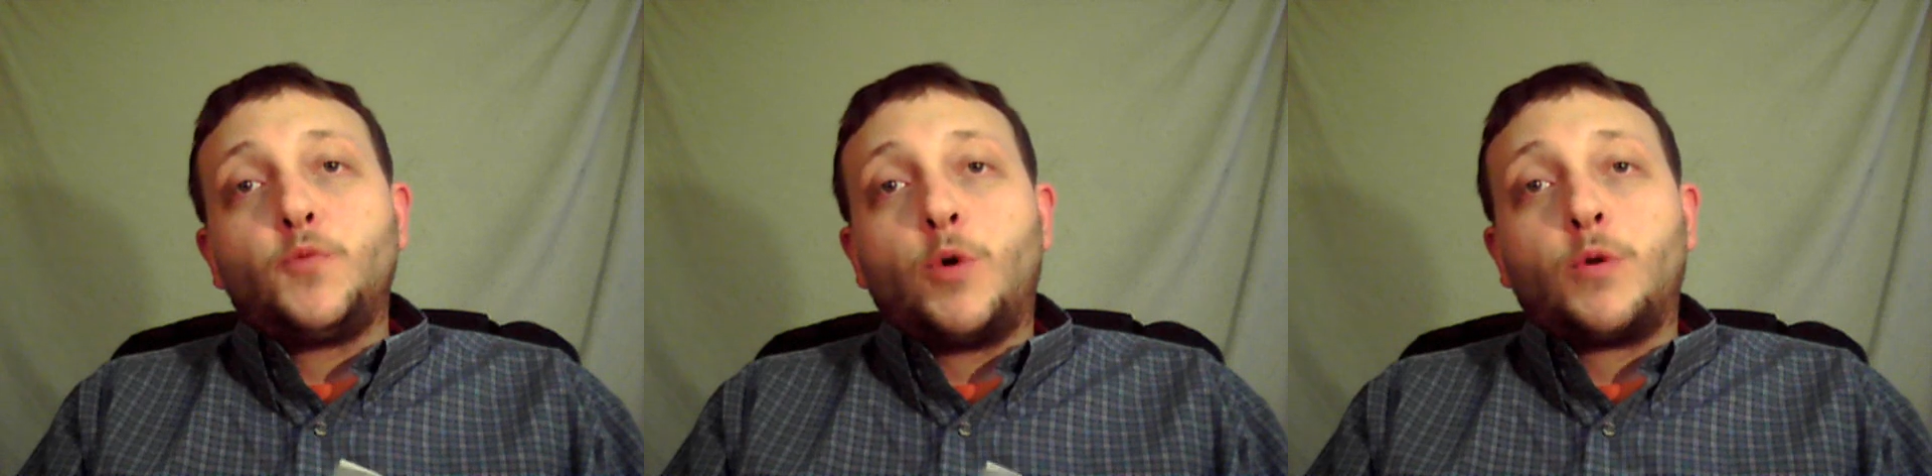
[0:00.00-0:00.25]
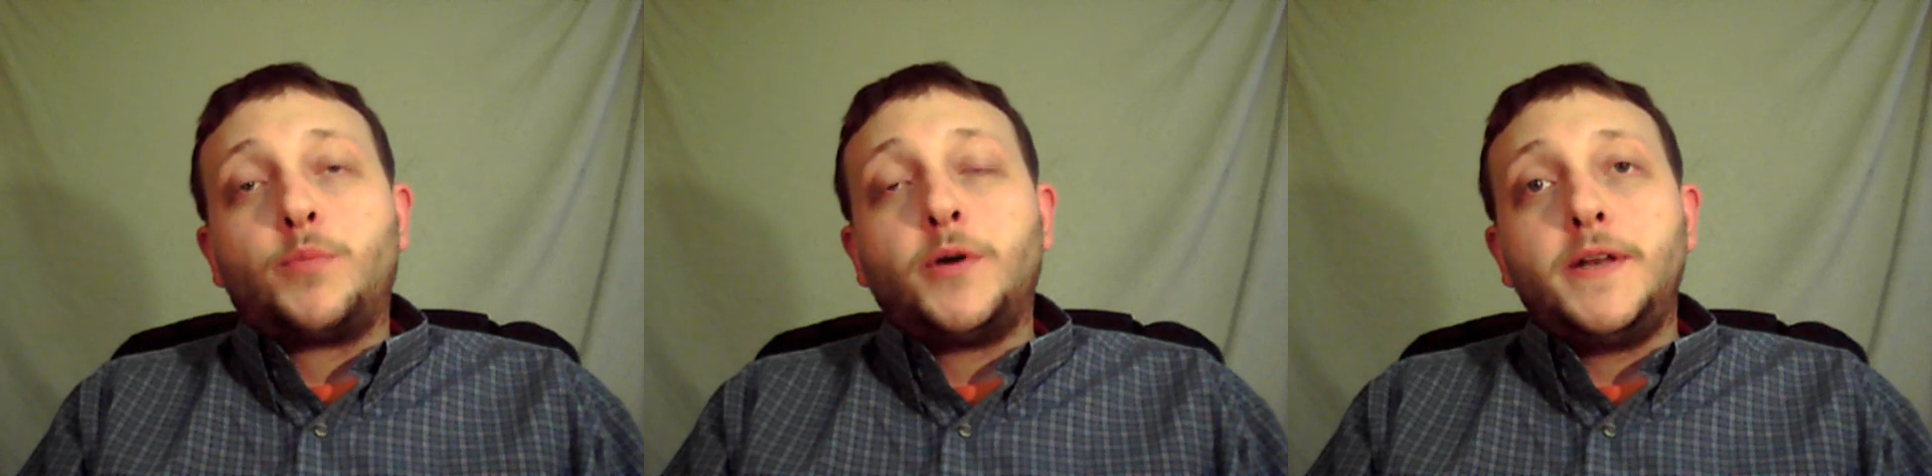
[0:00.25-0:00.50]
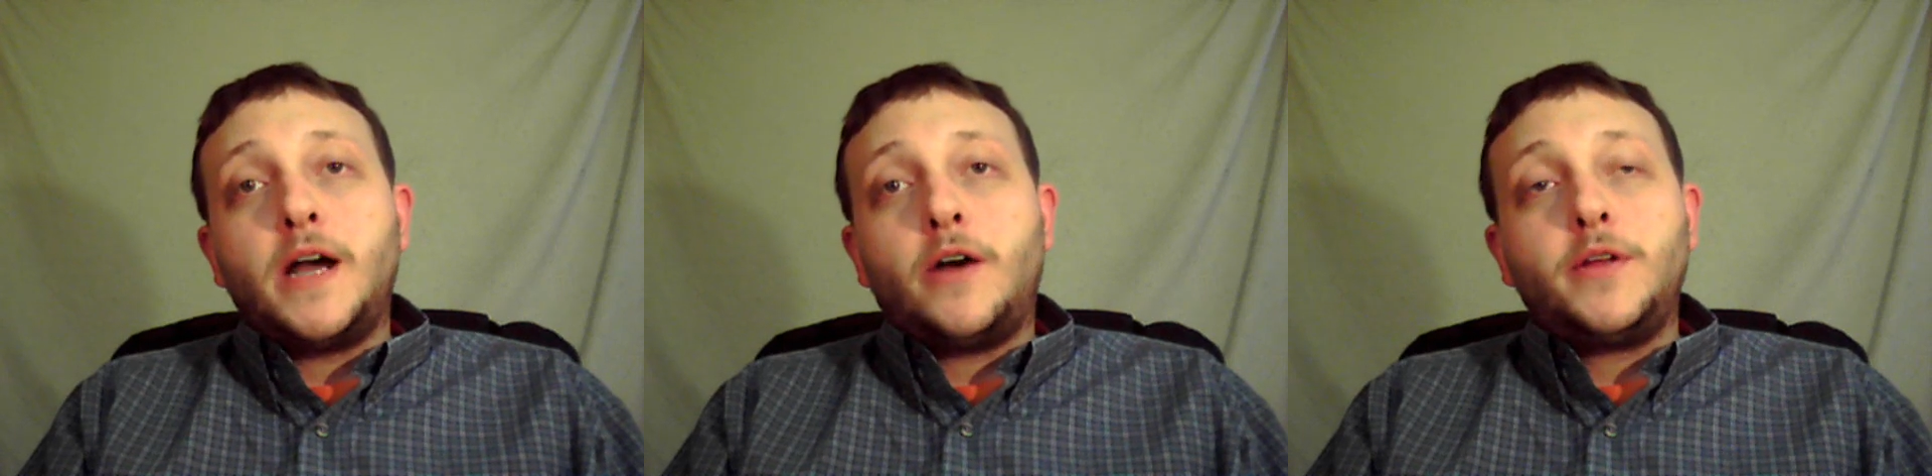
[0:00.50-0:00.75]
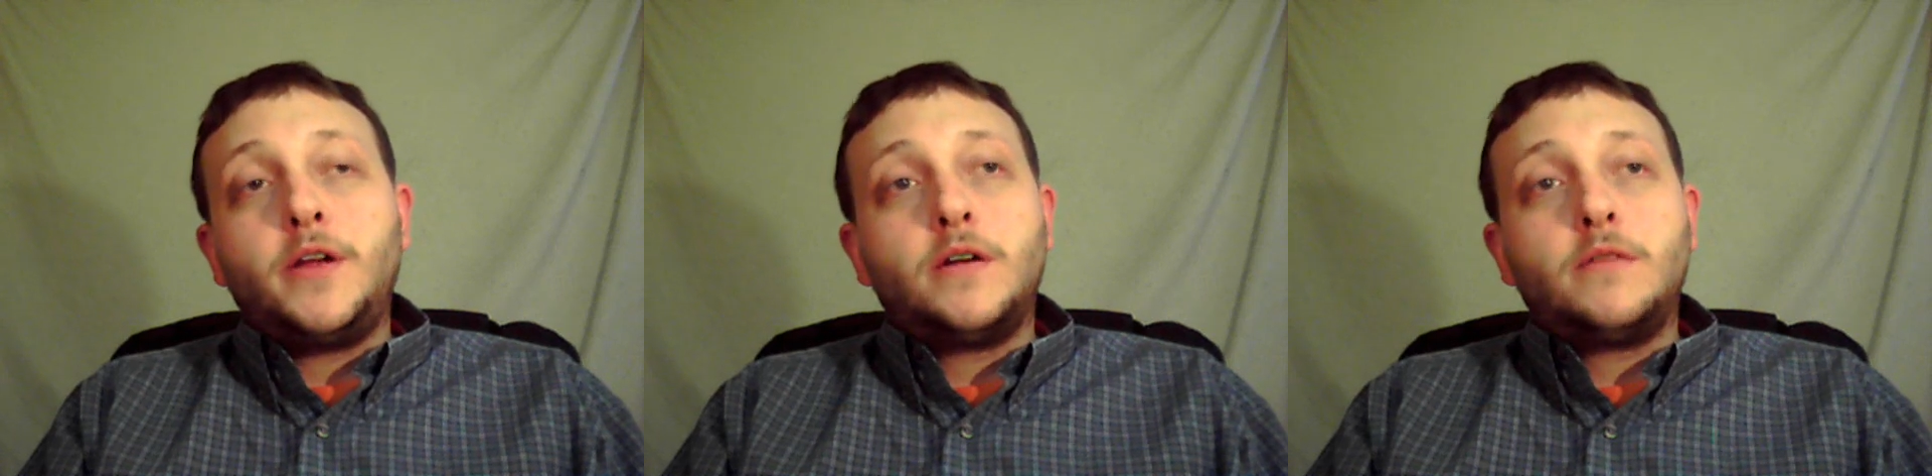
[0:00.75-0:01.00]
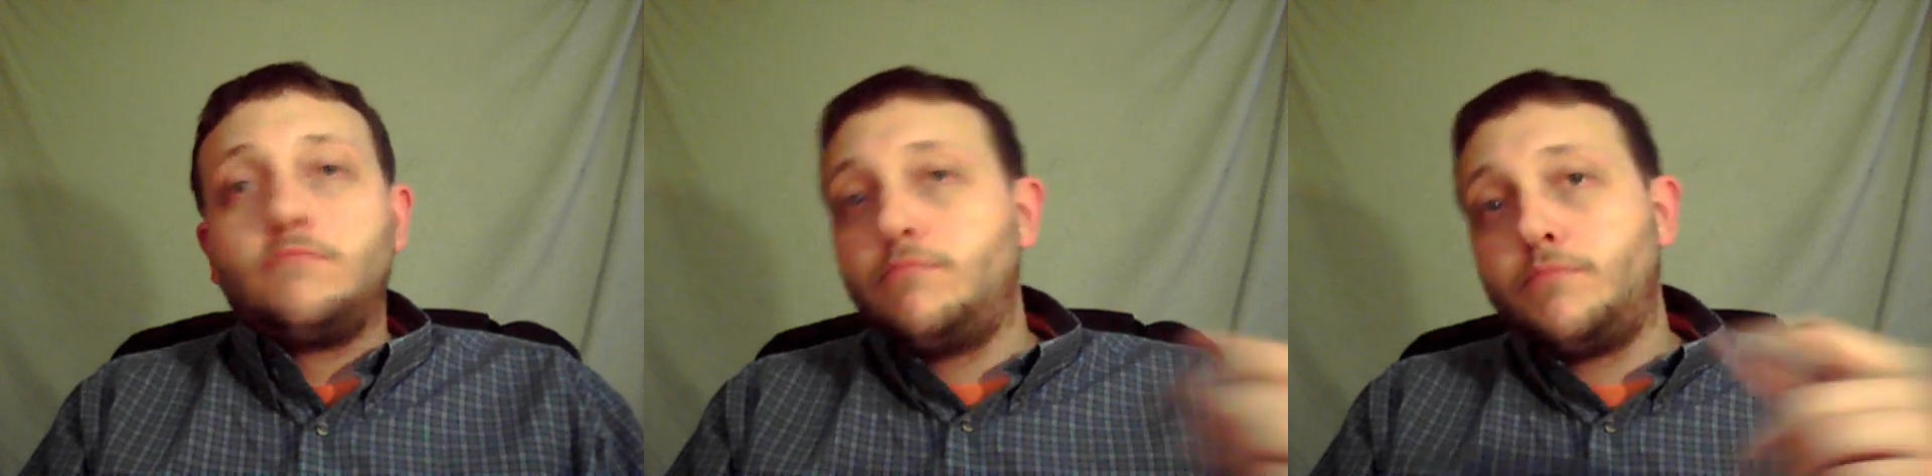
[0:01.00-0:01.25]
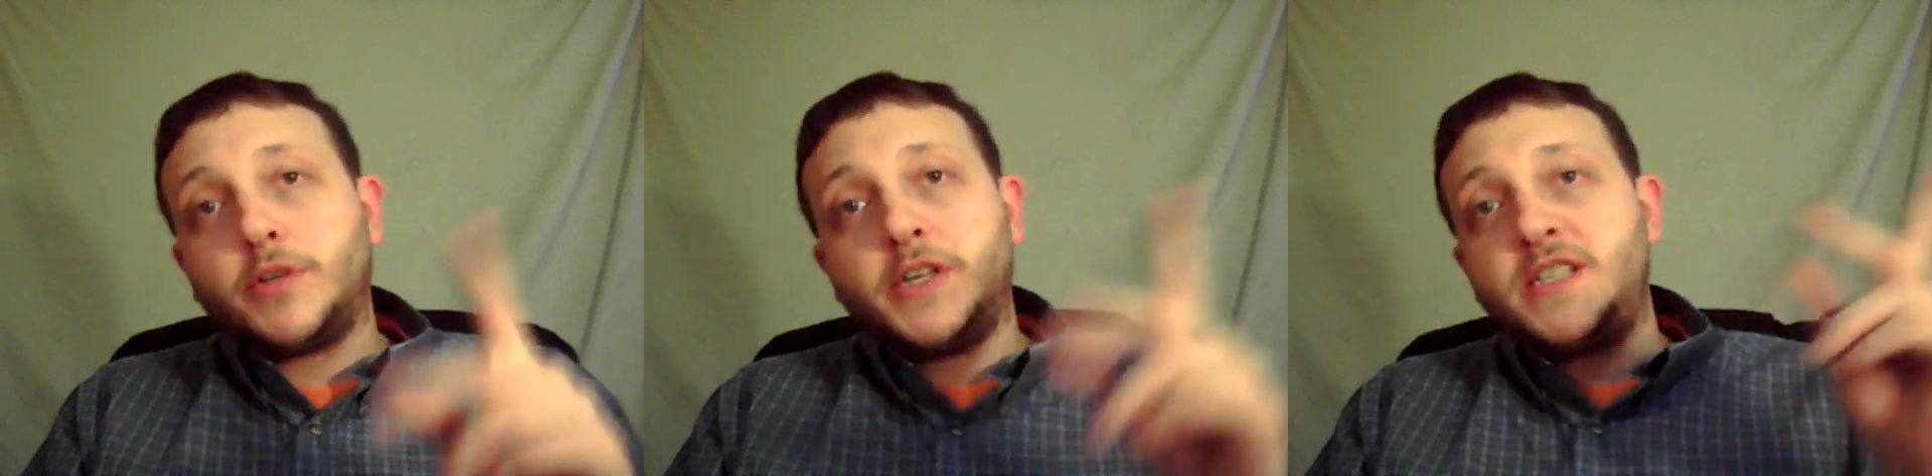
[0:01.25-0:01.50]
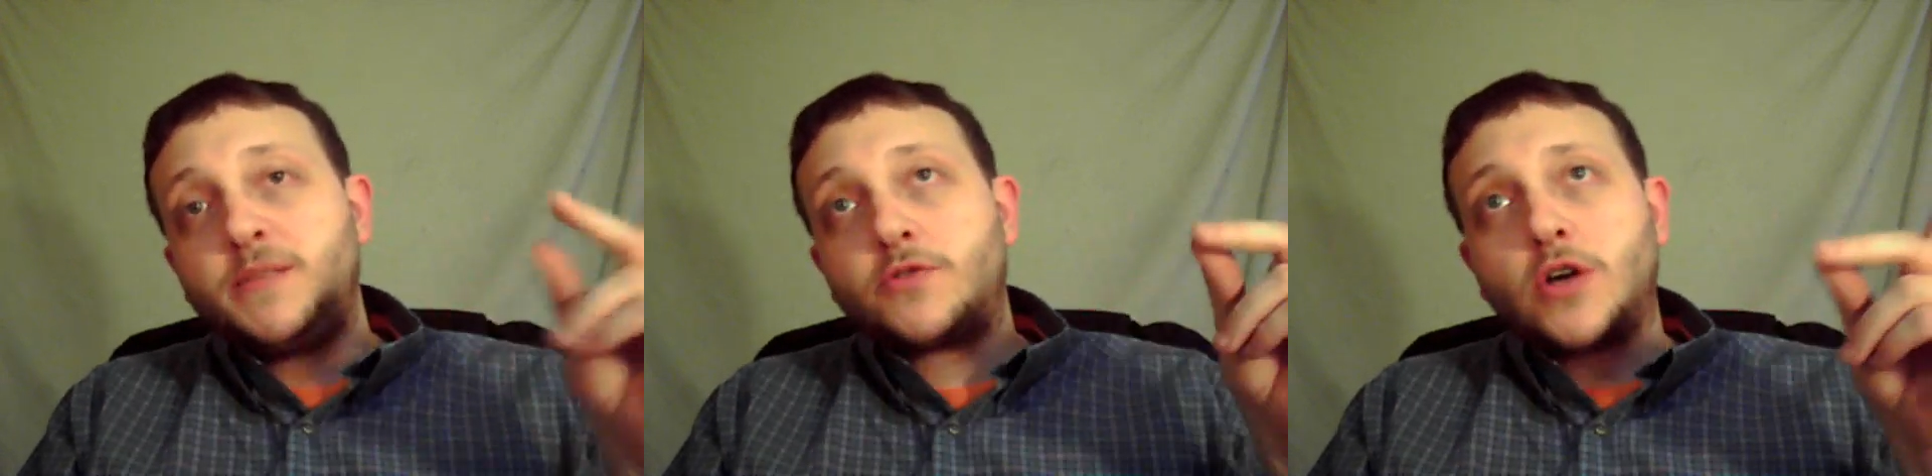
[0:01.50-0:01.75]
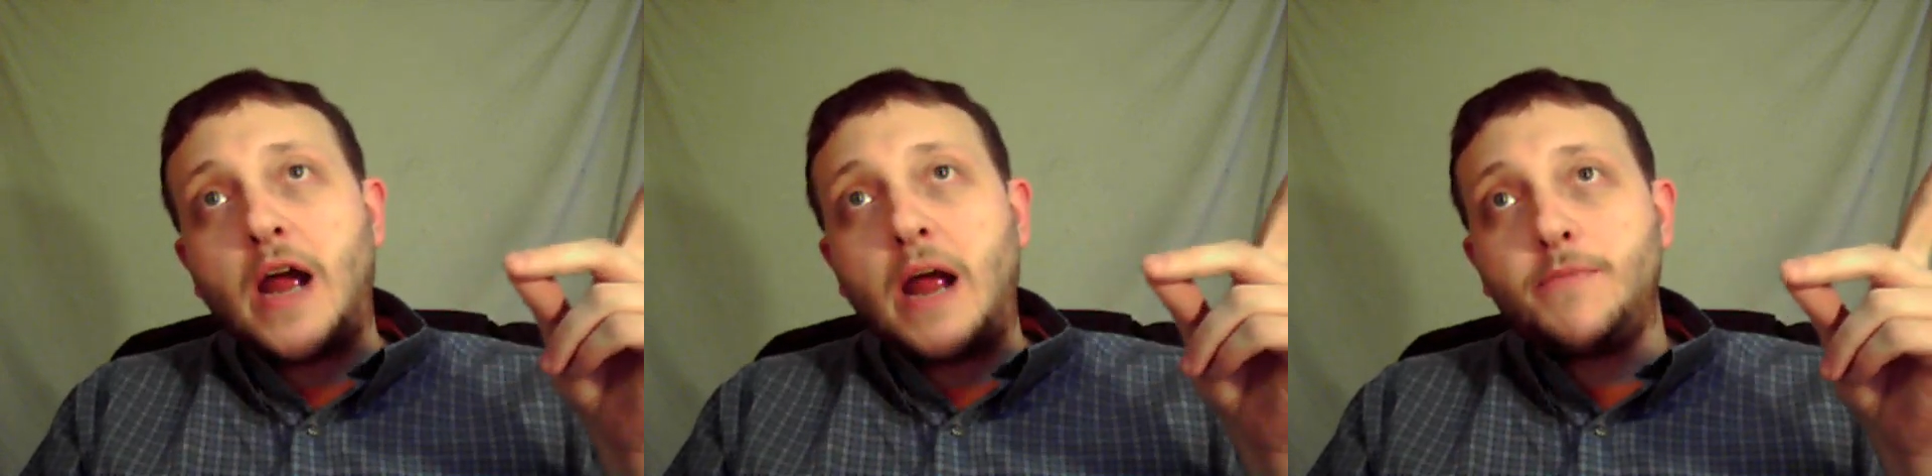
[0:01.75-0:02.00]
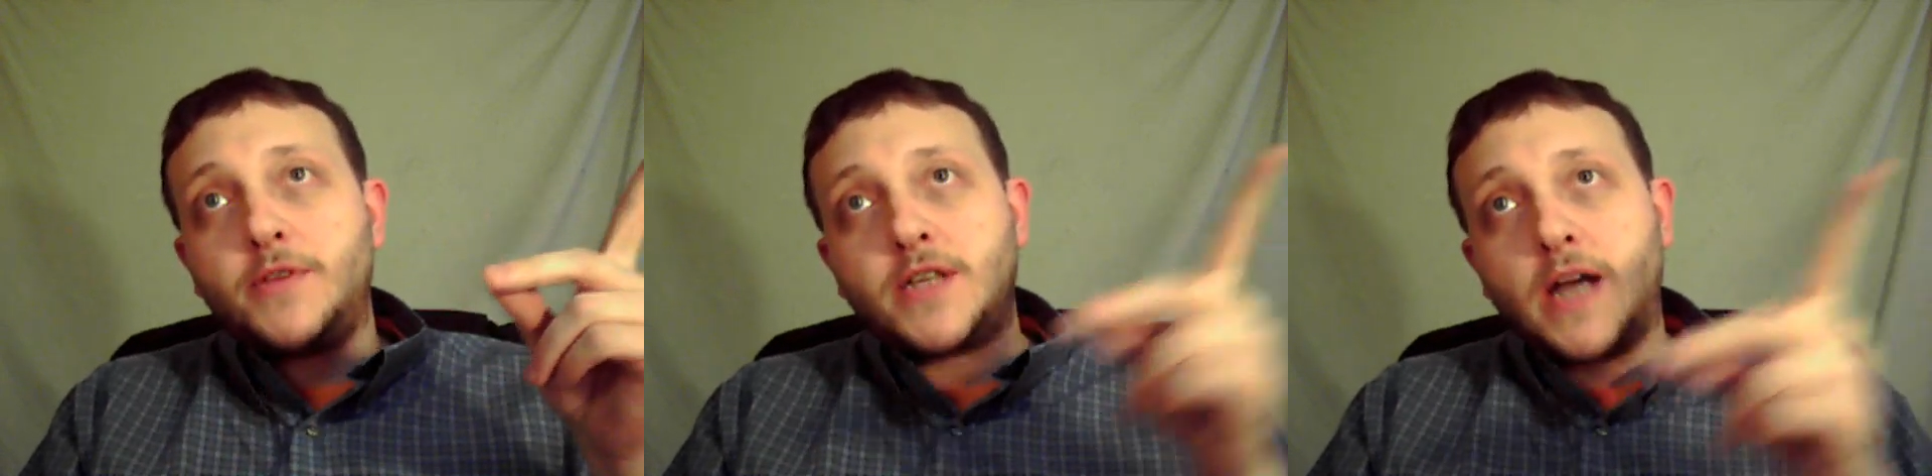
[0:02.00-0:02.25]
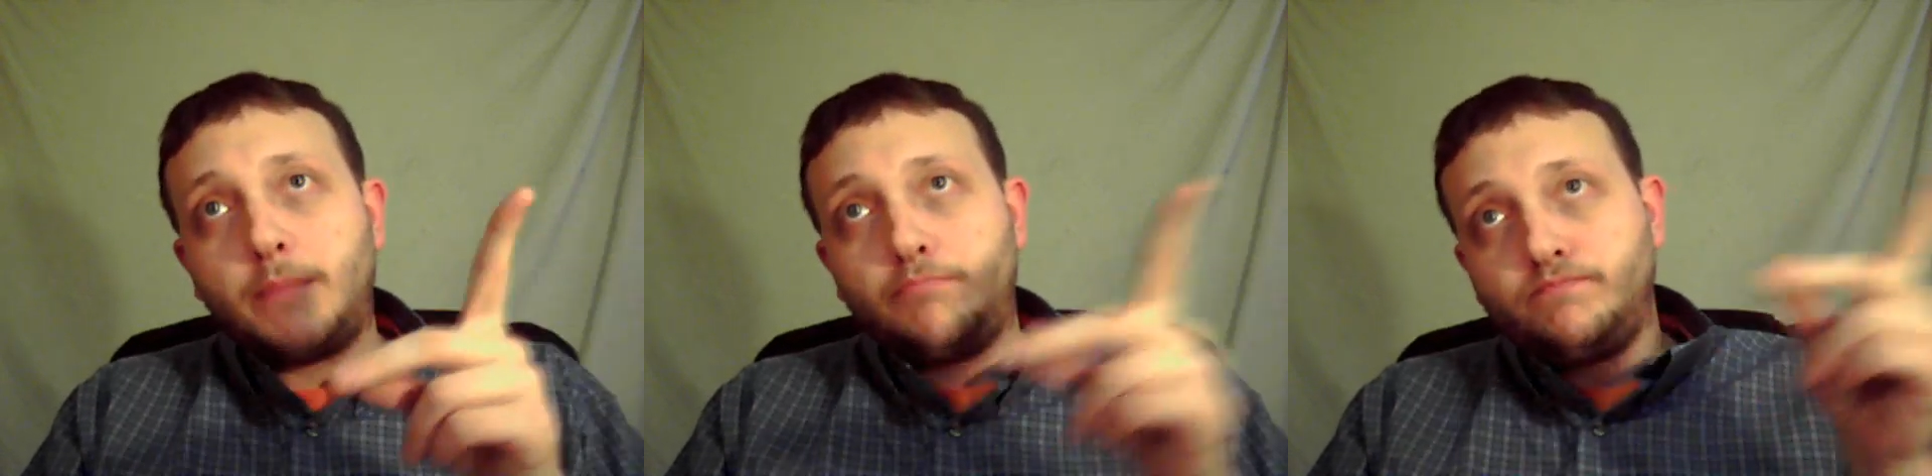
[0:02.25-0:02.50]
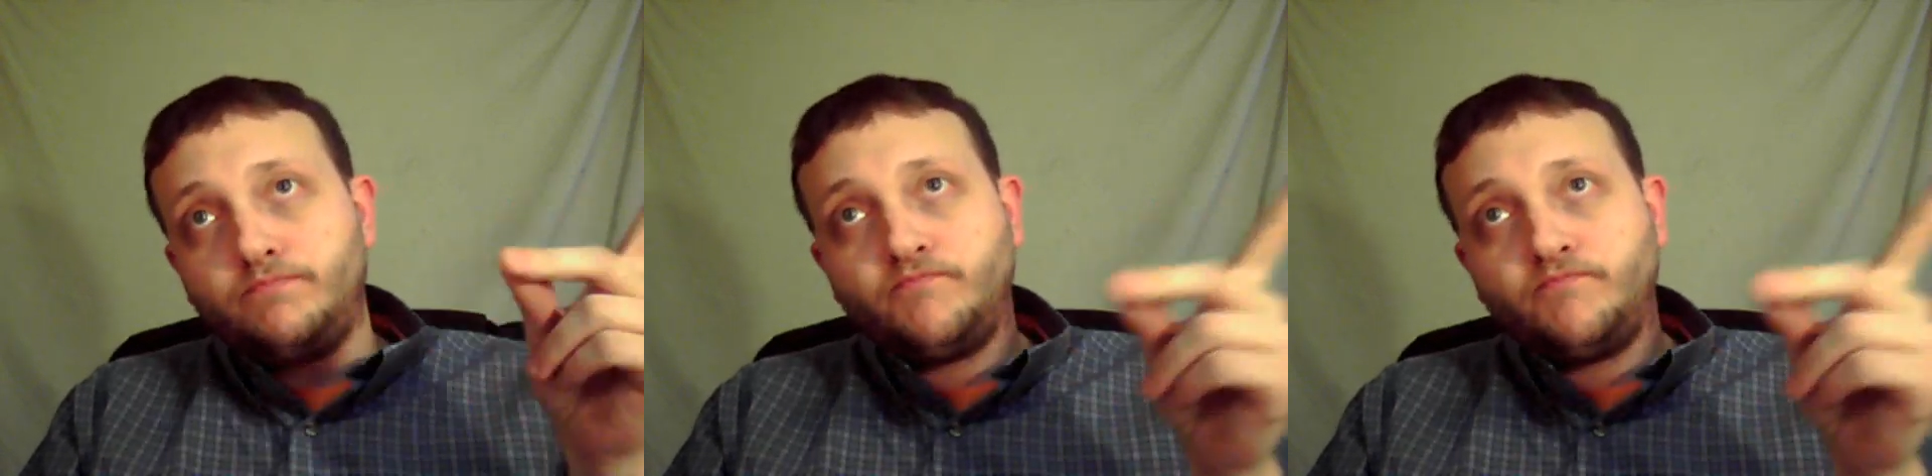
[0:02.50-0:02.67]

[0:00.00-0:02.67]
we're putting out here, please subscribe, the top